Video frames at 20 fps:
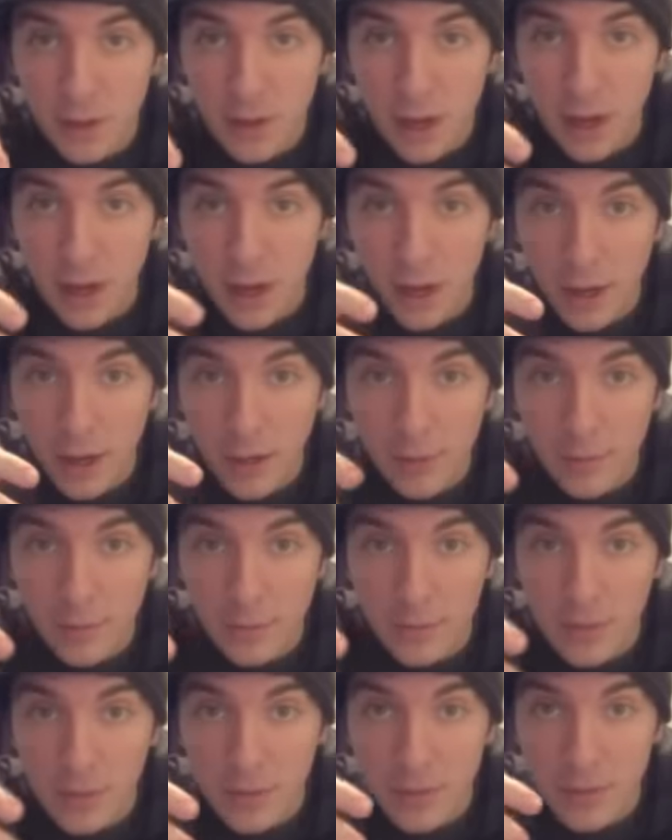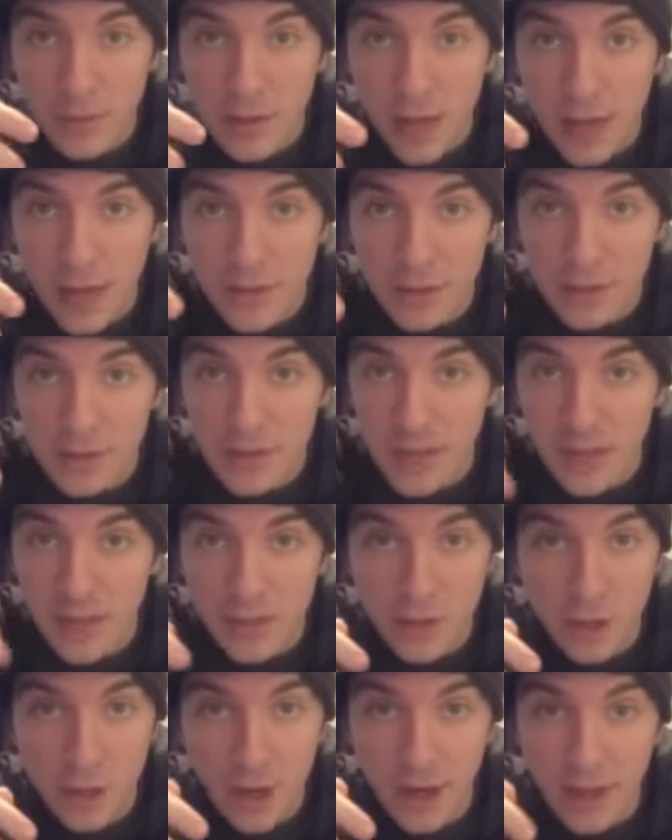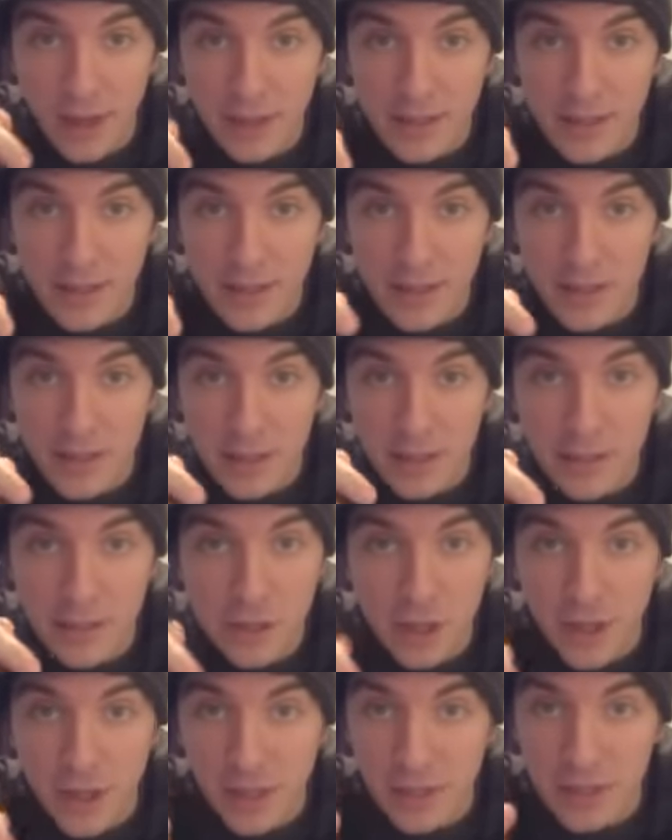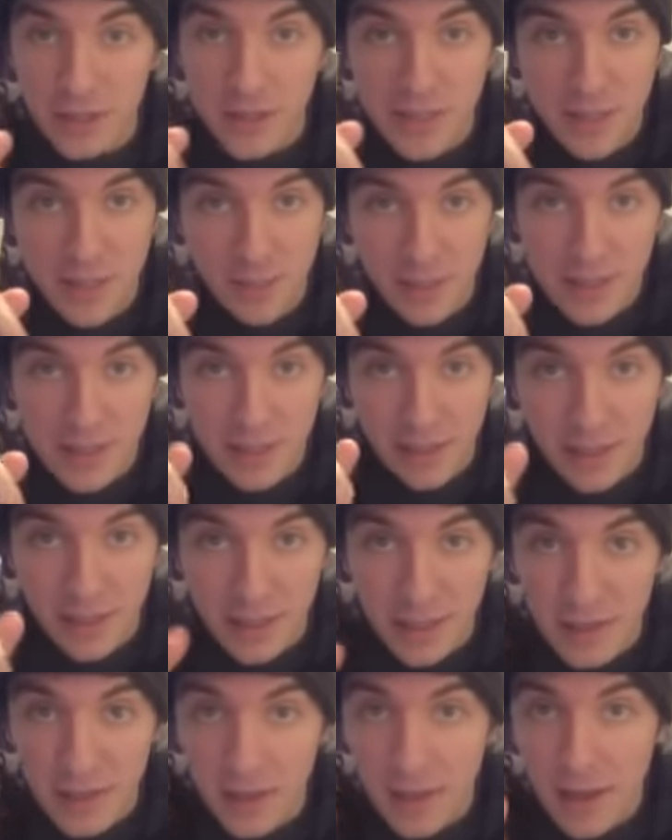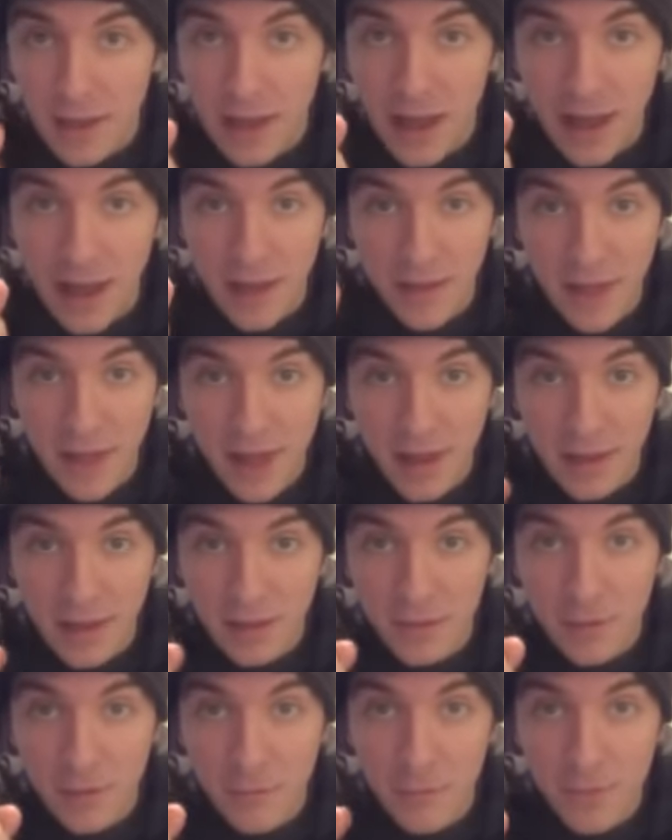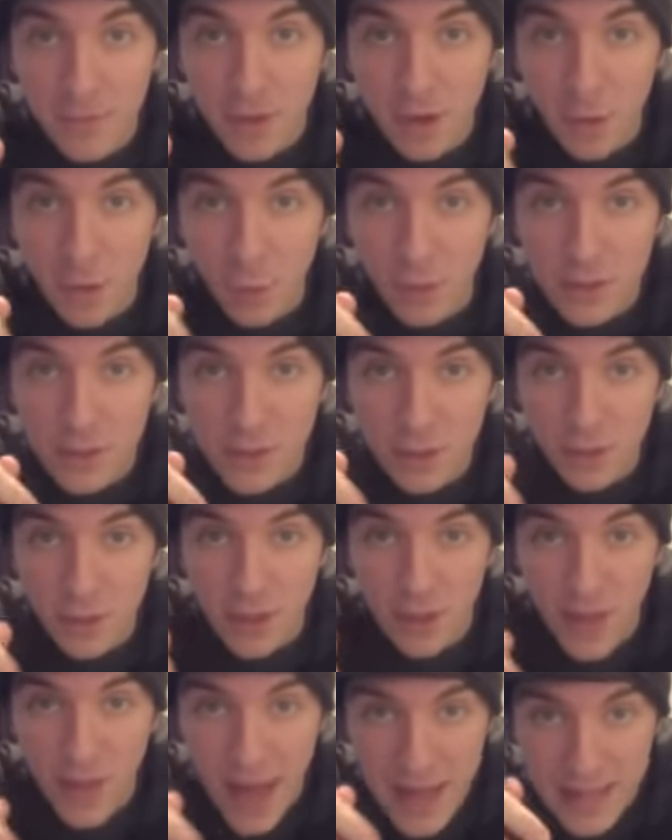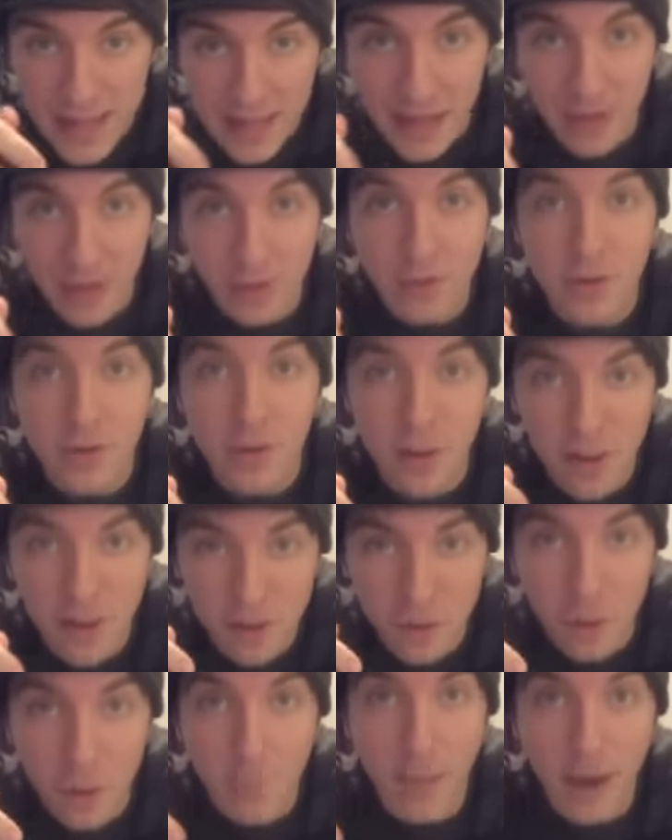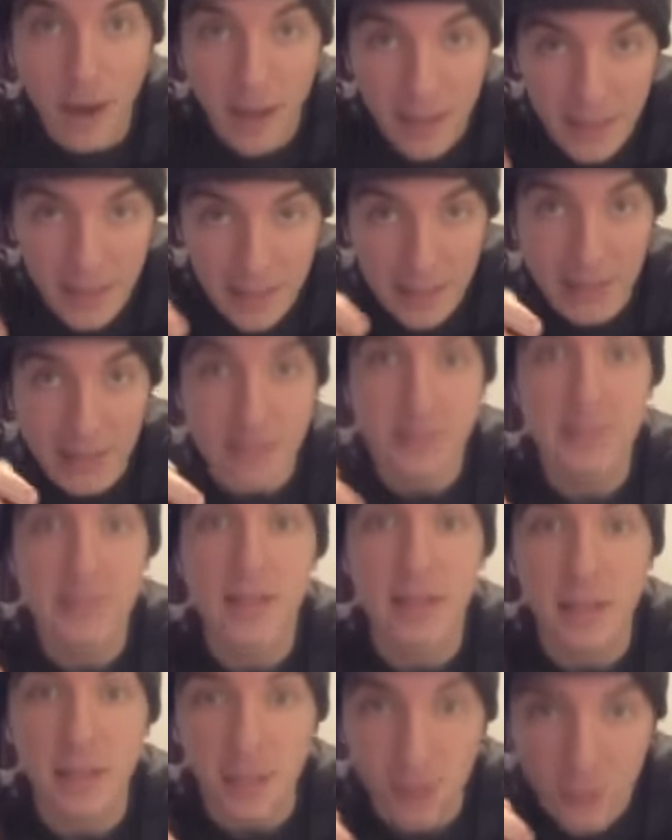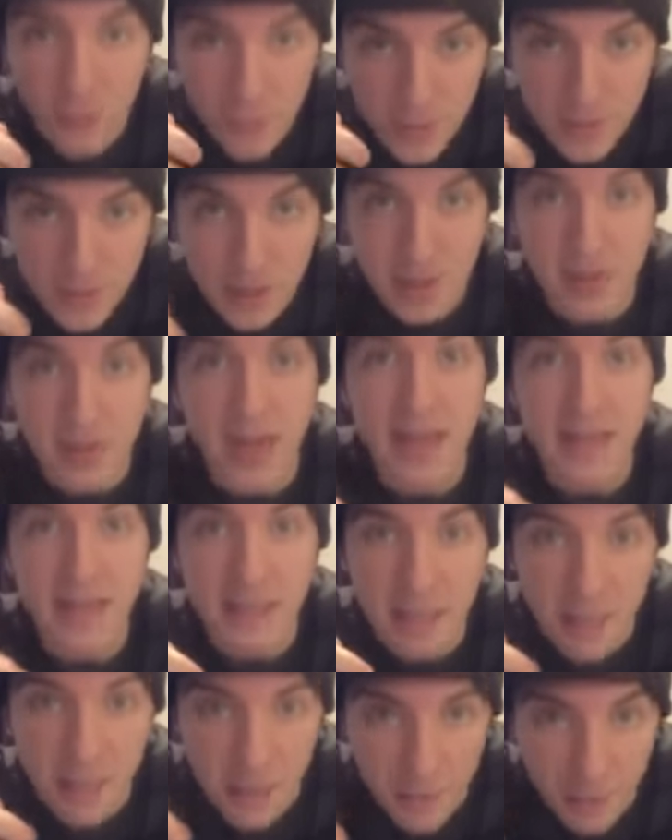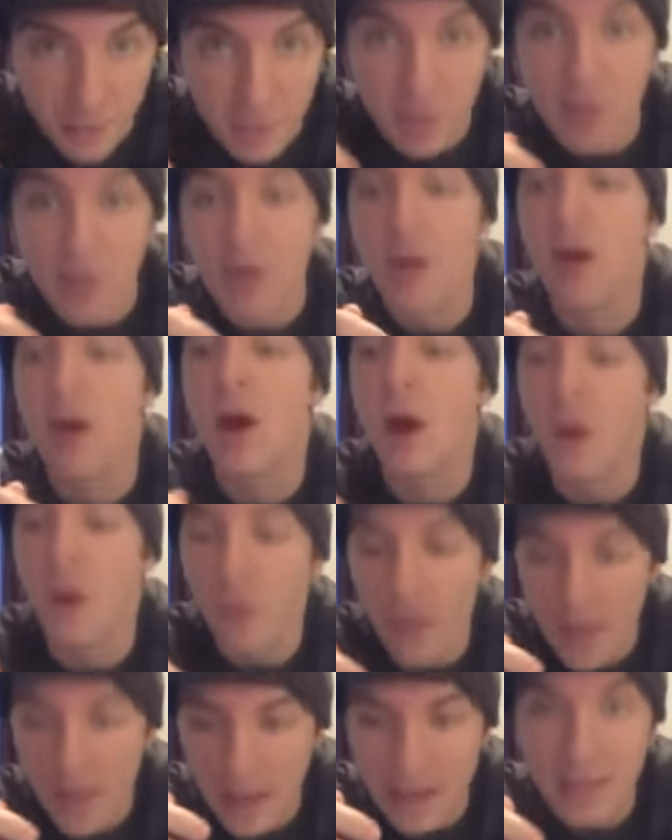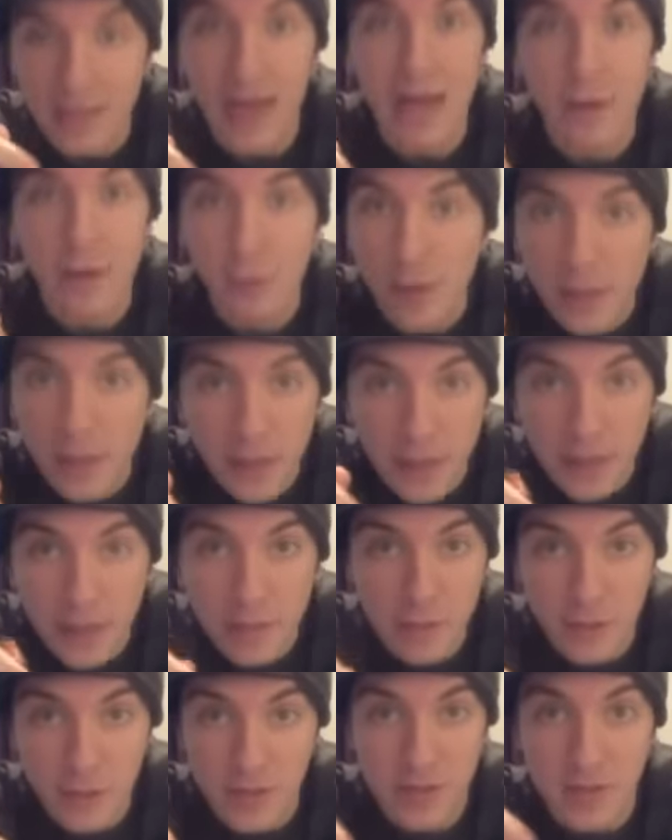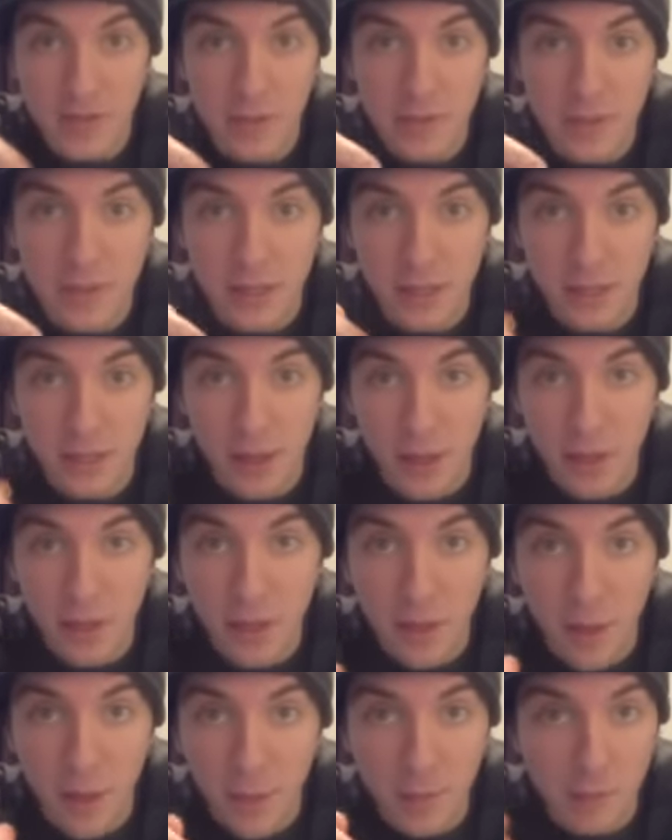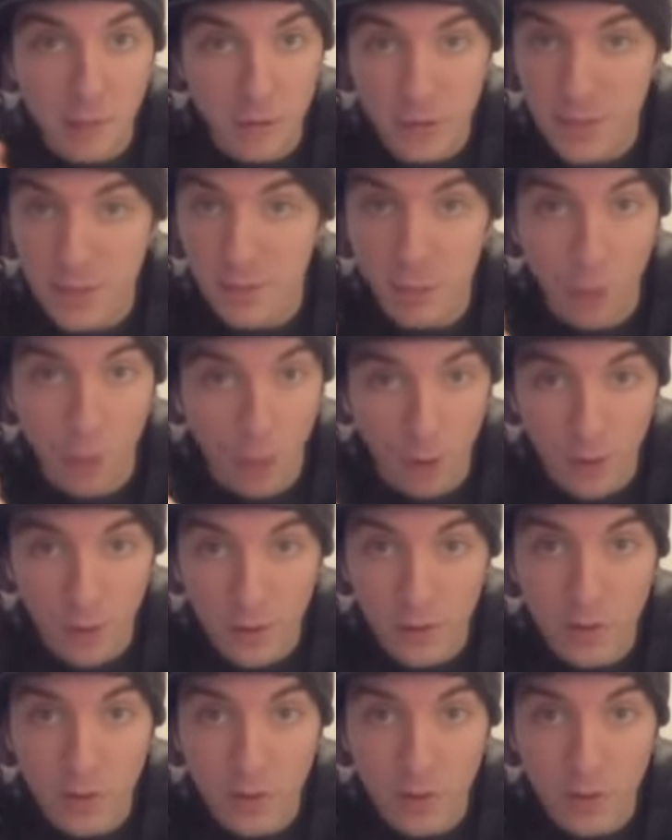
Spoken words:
And just kind of trying to change seamlessly. And then once you get that down, then your body is getting used to the idea of, okay, I really am just using a thumb for support.